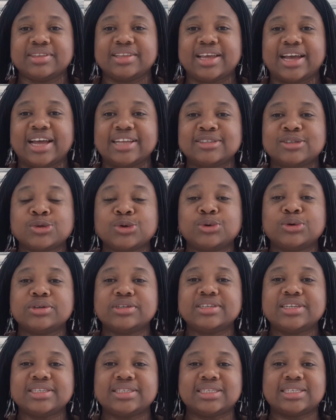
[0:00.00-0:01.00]
And so
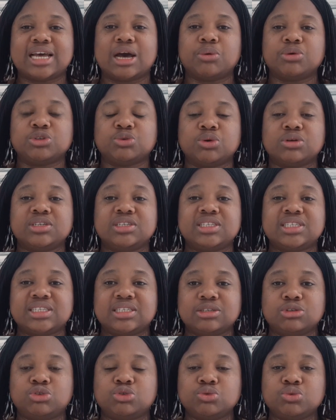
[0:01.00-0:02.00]
this is how it works. This
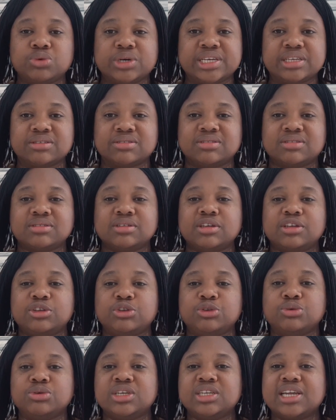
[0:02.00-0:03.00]
is the two ways.
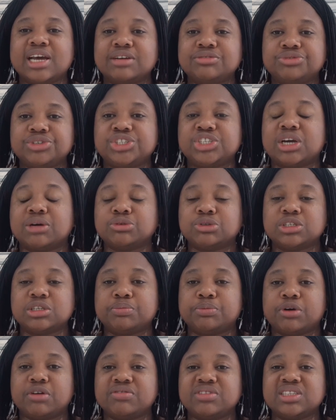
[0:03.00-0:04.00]
You either reach out to the
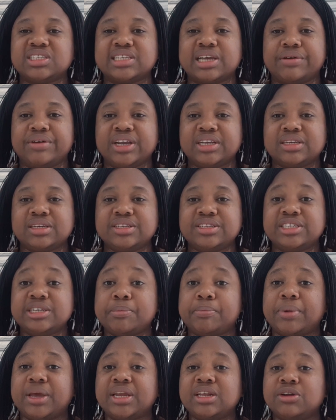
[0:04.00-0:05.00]
province directly,
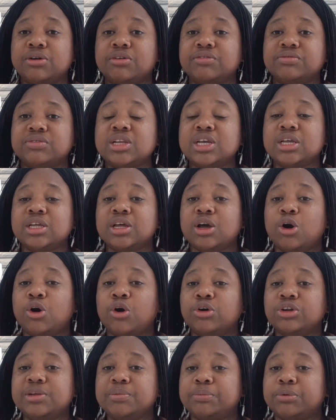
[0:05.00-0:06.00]
depending
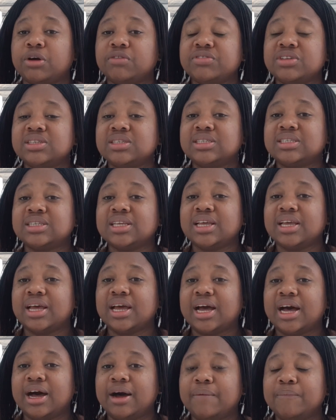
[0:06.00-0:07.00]
on the province
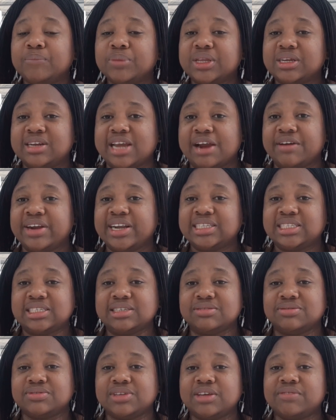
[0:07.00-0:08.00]

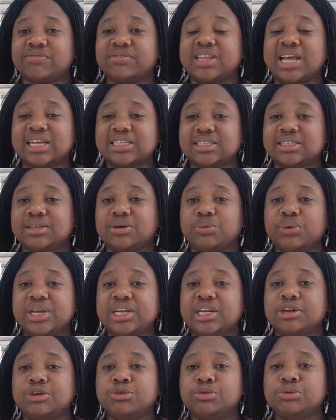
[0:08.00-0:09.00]
directive. If that's the way
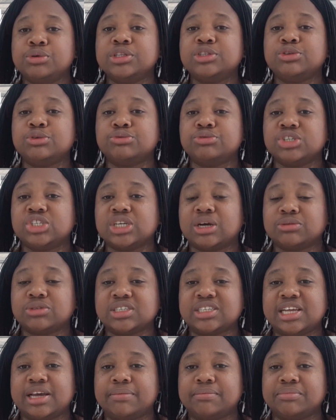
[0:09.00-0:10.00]
they do it, you reach out
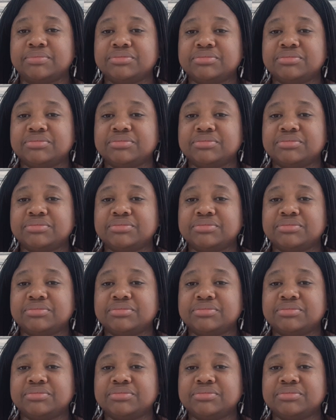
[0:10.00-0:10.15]
to them.